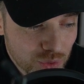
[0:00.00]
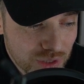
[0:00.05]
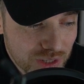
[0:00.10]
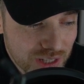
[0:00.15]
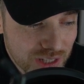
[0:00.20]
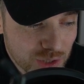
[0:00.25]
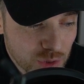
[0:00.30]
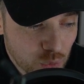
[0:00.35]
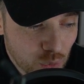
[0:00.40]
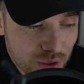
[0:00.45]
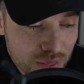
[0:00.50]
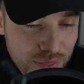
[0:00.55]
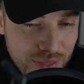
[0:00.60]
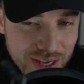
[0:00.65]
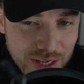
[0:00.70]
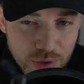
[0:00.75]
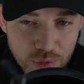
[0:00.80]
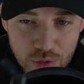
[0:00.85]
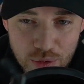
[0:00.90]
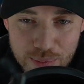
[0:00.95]
it's one
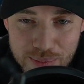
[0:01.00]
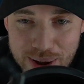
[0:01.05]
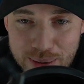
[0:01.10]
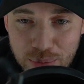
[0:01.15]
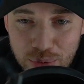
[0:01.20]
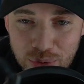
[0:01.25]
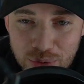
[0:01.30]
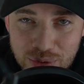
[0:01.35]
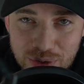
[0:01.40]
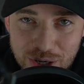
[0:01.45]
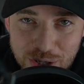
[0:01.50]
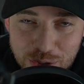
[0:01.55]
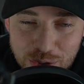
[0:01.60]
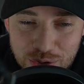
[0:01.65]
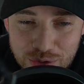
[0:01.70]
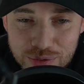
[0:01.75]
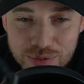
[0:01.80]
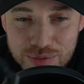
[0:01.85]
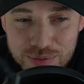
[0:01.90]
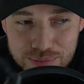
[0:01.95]
thing to remember a
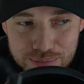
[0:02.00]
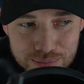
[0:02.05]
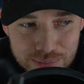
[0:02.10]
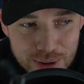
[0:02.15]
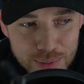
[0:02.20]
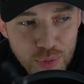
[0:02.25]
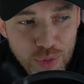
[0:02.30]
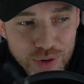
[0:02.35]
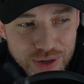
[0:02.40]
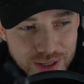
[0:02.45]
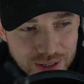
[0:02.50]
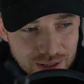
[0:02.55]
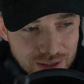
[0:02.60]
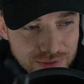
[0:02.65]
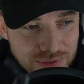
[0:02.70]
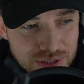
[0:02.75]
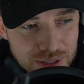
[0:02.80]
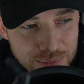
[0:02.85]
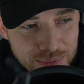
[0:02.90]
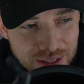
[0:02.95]
good memory
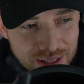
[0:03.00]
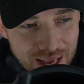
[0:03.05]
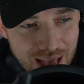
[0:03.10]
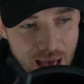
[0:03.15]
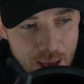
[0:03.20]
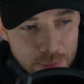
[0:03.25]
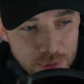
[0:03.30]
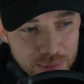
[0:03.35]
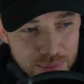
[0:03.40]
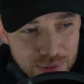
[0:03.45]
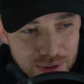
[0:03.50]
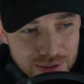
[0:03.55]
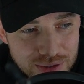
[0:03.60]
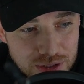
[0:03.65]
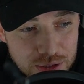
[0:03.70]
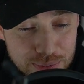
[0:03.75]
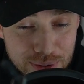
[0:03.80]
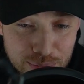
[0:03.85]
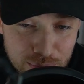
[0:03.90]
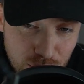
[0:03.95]
of something that happened, but
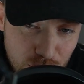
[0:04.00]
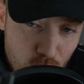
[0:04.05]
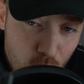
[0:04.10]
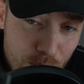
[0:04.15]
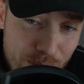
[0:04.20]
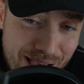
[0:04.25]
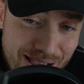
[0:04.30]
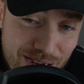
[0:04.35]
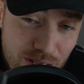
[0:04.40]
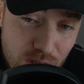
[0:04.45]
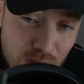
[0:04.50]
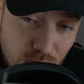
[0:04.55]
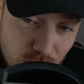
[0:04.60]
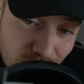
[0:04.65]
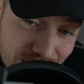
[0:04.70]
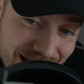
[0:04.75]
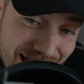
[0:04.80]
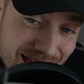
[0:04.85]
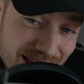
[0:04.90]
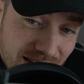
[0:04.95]
to be able to go back and
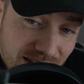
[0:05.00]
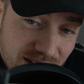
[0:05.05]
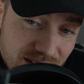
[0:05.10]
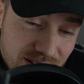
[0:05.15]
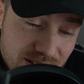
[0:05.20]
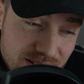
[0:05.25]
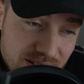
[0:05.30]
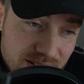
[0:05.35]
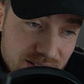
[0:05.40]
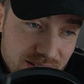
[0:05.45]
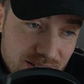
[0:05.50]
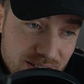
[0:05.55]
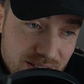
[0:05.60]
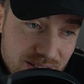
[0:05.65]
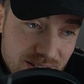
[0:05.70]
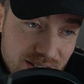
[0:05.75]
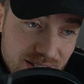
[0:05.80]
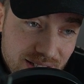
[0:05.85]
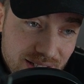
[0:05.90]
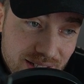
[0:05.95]
look at it,
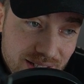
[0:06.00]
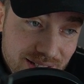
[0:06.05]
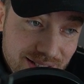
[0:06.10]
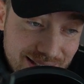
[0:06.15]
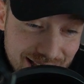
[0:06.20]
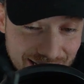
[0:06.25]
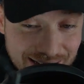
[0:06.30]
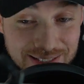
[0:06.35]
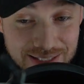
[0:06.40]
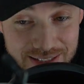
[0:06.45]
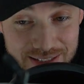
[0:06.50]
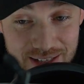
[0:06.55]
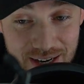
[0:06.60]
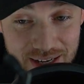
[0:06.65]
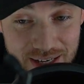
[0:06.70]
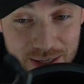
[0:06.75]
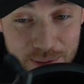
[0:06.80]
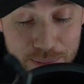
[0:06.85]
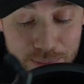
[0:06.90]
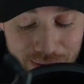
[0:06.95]
that's exciting.